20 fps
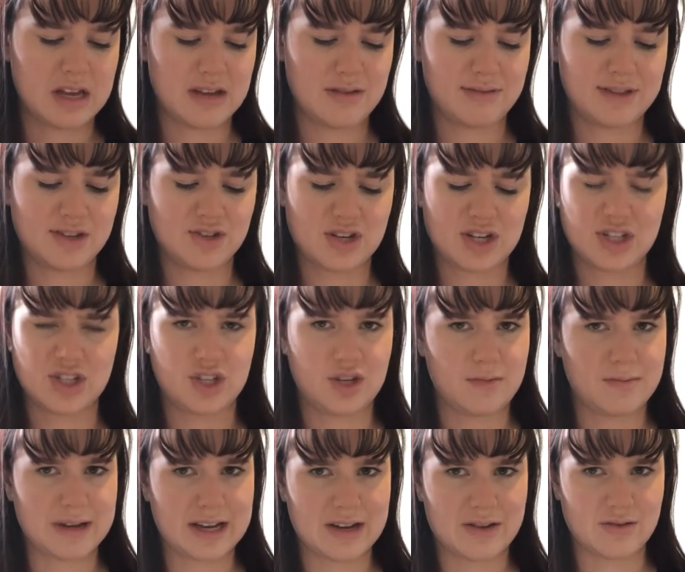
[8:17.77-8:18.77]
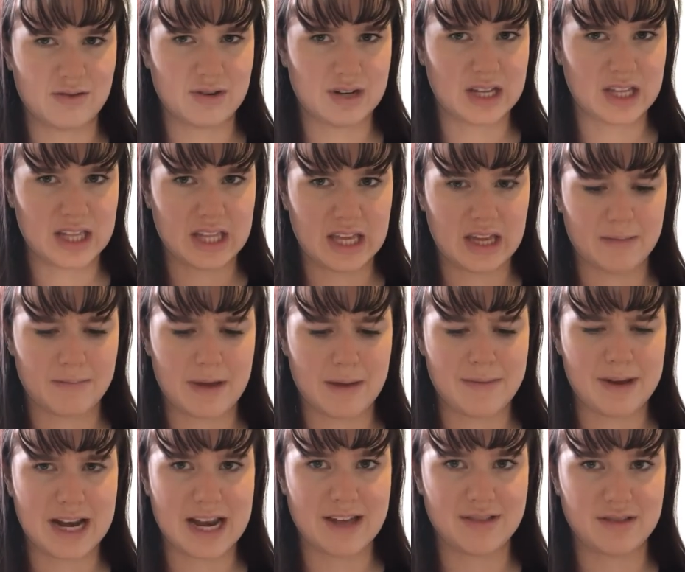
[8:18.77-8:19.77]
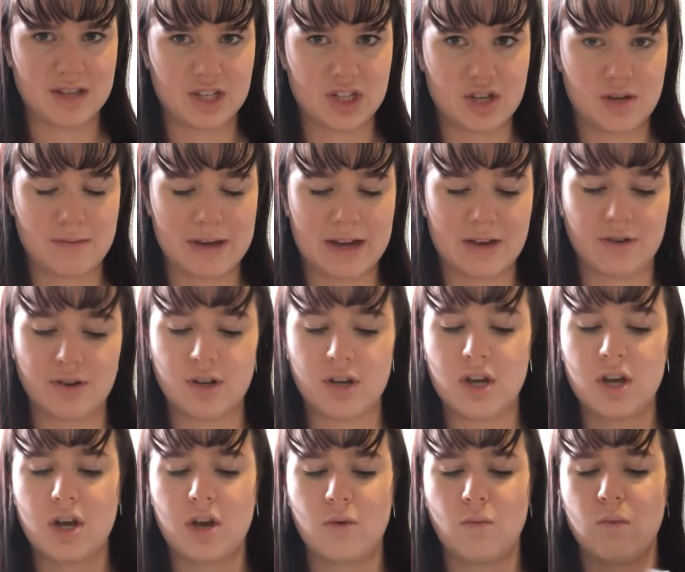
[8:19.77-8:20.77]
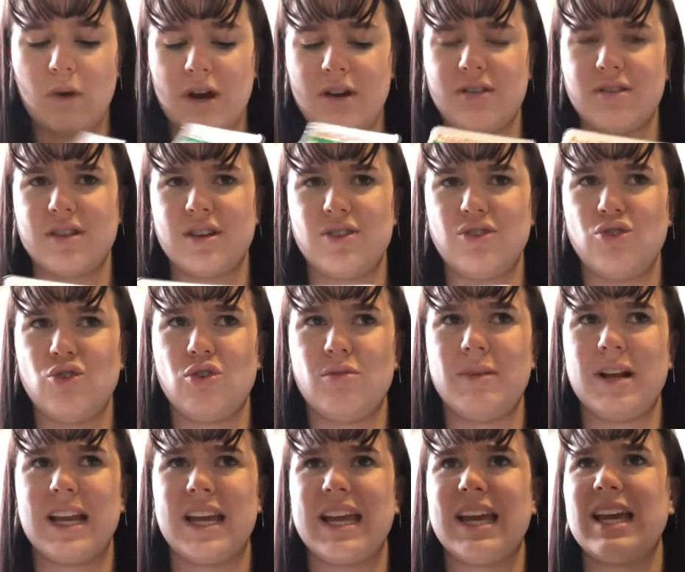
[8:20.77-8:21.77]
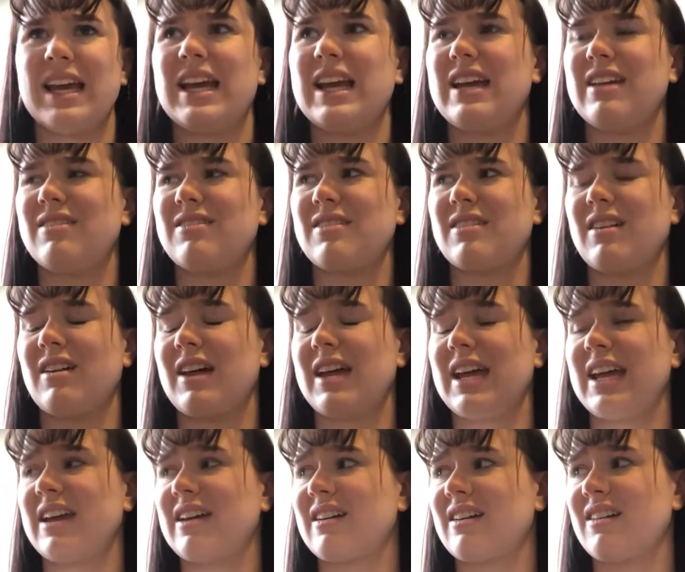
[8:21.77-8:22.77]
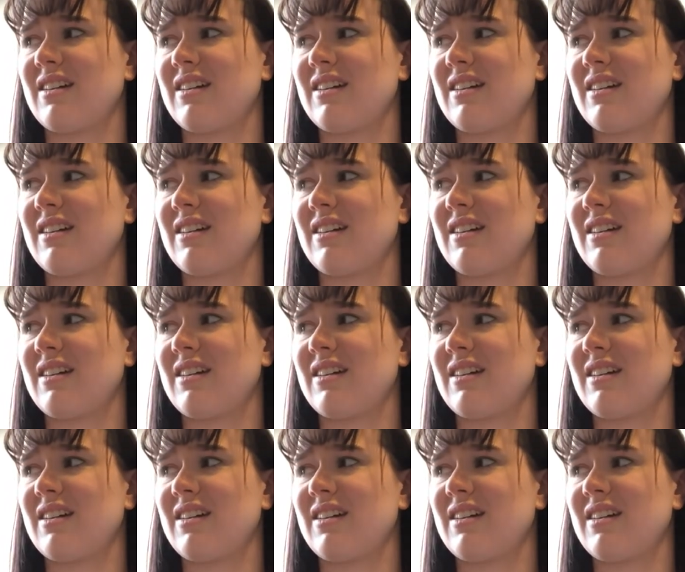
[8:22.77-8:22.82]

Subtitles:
It was like £2, I think, maybe less than £2. Whereas normally it's like